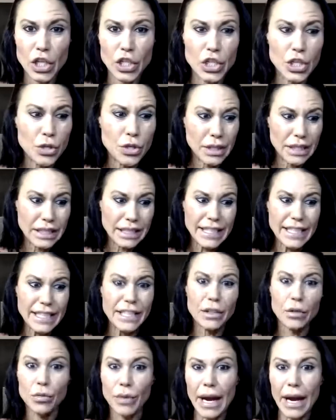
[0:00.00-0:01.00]
Do you
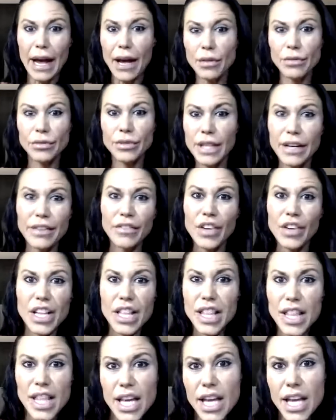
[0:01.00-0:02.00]
clean around
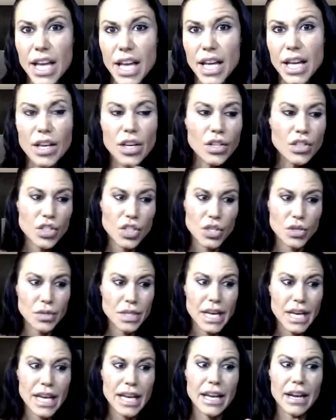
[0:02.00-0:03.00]
everything? Do you
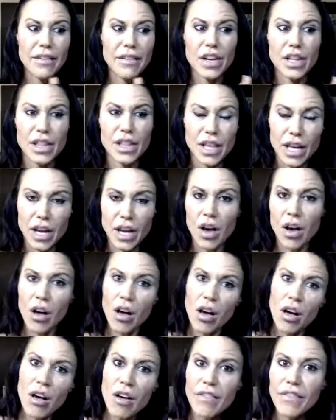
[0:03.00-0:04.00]
take everything
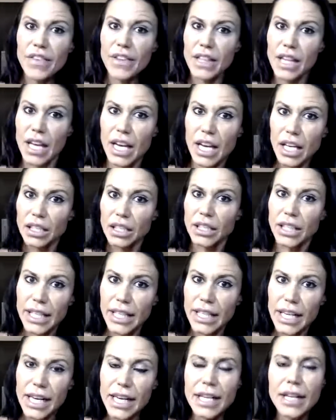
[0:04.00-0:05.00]
off and then
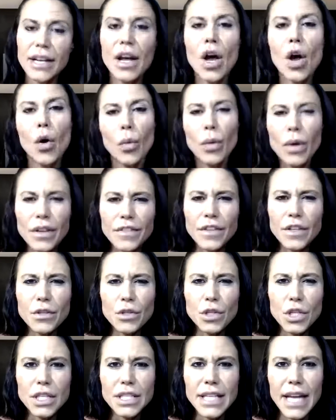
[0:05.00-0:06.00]
clean it? What if you
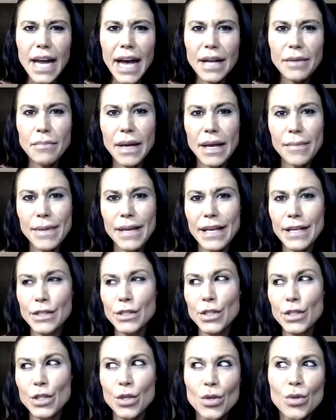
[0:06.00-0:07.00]
just had maybe
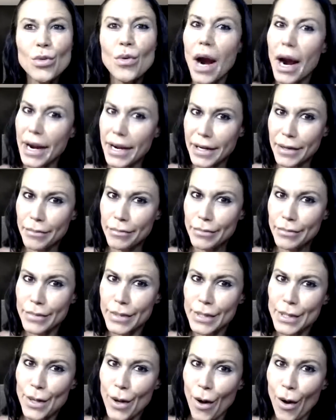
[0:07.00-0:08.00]
two
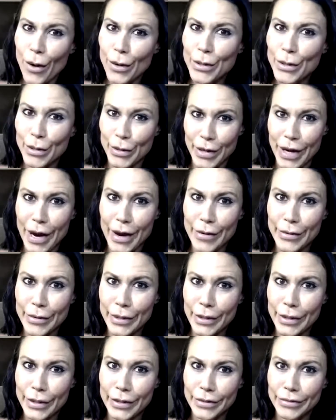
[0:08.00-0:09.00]
items on your
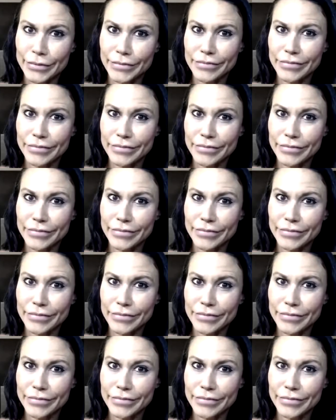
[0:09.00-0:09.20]
counter?